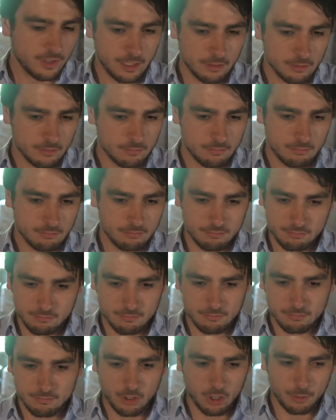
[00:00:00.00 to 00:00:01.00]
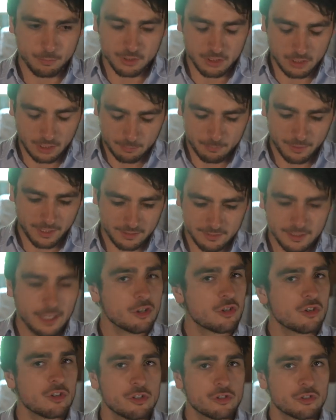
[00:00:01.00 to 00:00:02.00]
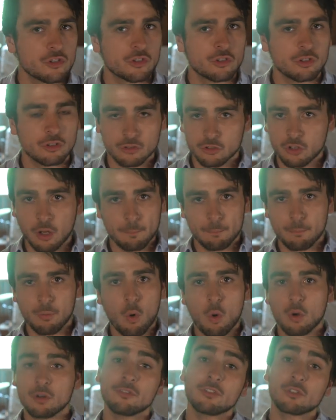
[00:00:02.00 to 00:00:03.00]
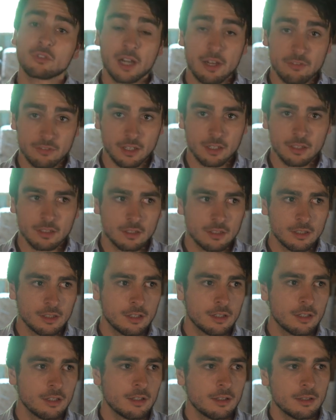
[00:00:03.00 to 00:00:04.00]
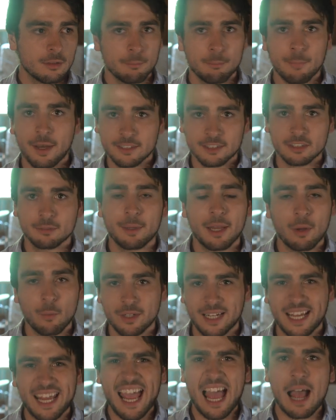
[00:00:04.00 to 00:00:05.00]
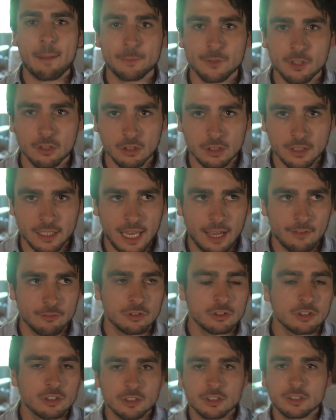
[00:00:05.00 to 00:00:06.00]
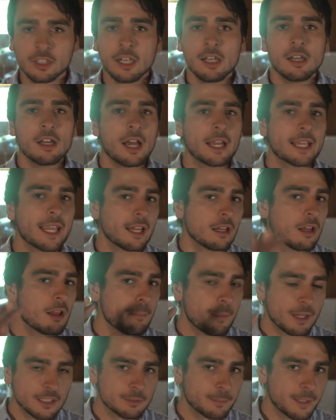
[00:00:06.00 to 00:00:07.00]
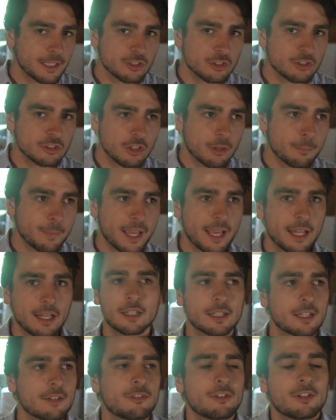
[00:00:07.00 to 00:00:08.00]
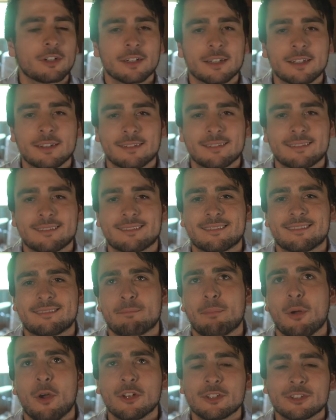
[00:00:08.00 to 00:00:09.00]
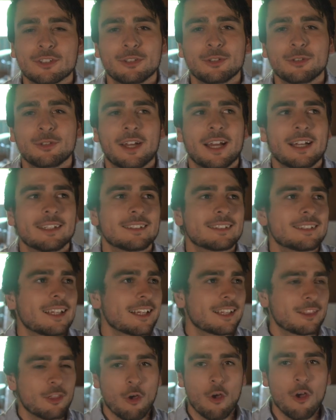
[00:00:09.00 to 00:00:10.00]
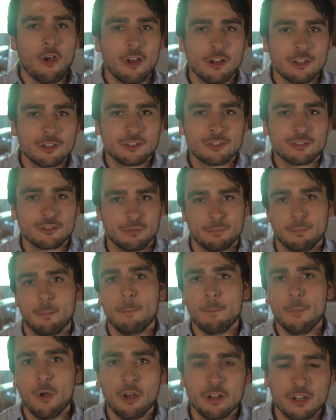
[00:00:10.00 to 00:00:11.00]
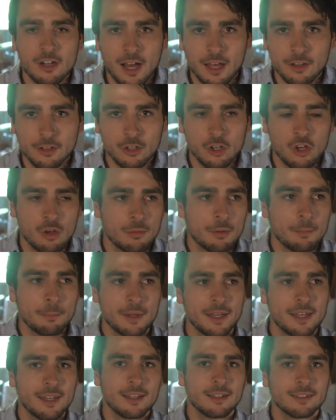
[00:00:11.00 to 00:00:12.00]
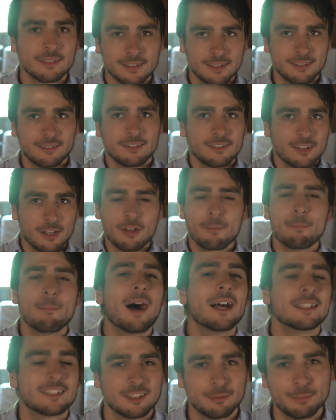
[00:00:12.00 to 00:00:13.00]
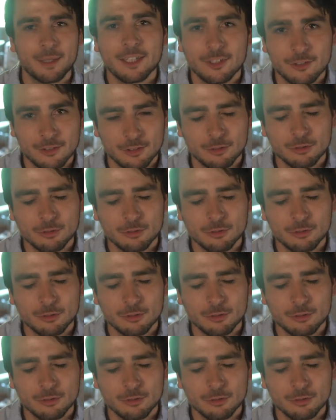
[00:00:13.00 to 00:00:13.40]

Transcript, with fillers: that option. Like, my intention is just to stop porn forever, masturbate when I absolutely have to. Because again, masturbation is not bad. Like, if you're a person who has like the urge to murder other human beings, then masturbate, dude.